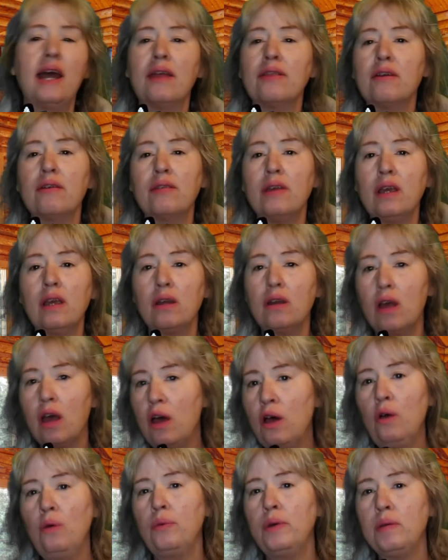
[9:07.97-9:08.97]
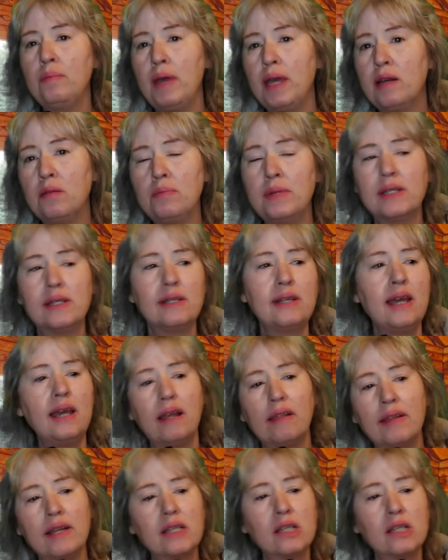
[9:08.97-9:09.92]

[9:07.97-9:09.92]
Now they're thinking, oh, we made a mistake.